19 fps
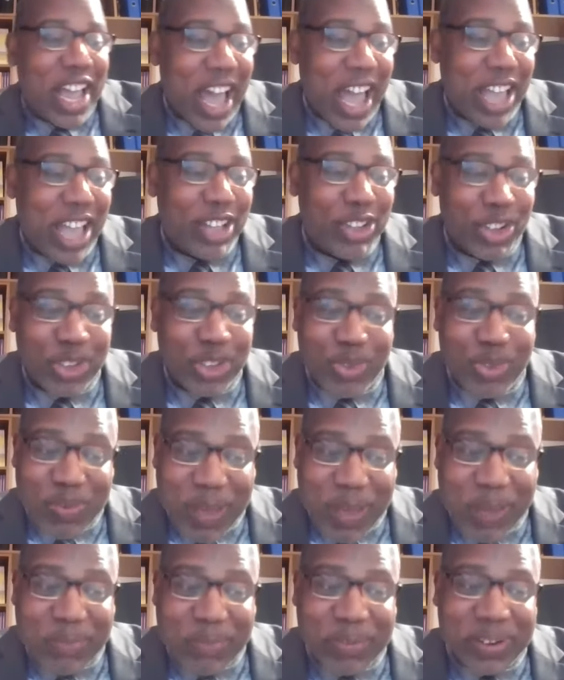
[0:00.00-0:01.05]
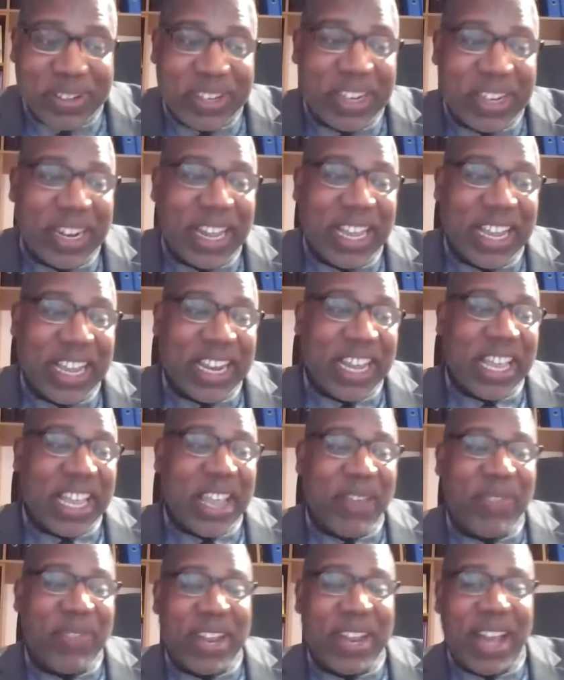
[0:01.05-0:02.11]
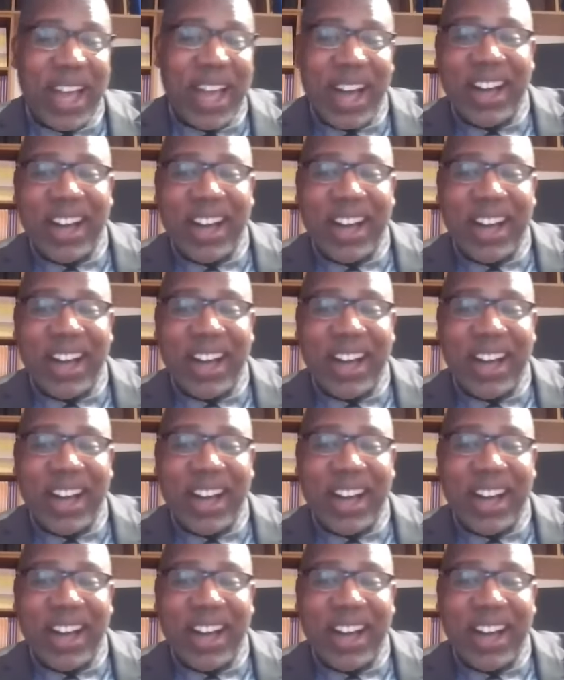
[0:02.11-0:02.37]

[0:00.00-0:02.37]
I just remembered in the evening,